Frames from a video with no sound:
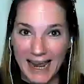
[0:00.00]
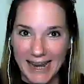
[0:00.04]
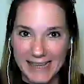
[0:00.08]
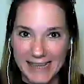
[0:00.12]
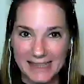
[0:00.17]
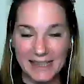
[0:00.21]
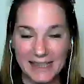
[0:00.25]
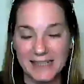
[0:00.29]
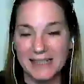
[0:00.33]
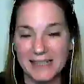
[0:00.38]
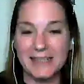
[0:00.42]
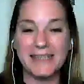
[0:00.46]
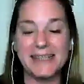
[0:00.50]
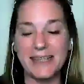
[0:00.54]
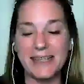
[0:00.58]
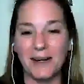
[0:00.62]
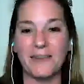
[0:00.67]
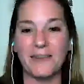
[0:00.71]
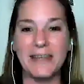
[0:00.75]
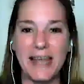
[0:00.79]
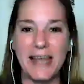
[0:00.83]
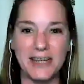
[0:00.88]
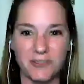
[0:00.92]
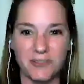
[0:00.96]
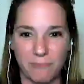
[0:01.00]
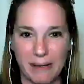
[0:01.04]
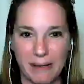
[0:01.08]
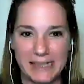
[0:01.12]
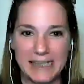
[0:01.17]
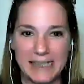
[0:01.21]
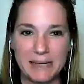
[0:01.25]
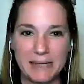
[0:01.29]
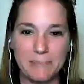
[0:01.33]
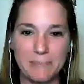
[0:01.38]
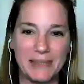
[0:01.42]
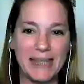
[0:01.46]
and sit on the edge of my
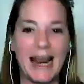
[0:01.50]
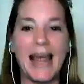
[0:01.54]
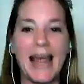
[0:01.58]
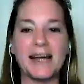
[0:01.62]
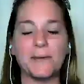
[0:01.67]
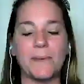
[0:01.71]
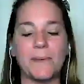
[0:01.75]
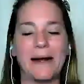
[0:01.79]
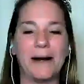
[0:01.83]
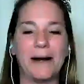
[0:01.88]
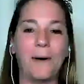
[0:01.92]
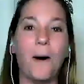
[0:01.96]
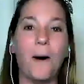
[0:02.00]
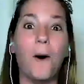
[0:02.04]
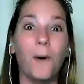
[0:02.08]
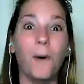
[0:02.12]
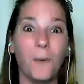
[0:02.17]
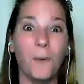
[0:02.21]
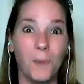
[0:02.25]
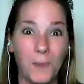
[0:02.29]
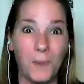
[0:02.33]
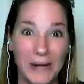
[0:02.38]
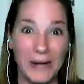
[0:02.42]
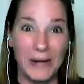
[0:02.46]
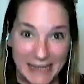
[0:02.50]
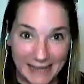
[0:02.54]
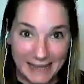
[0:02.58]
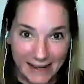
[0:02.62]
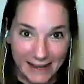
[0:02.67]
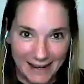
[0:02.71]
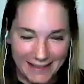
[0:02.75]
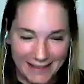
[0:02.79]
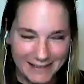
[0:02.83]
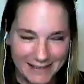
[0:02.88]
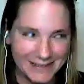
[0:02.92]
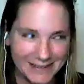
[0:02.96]
seat, but then I had to wait a whole
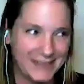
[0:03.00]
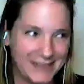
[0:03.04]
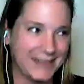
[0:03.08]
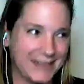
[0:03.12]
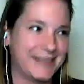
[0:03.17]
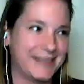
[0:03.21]
weekend.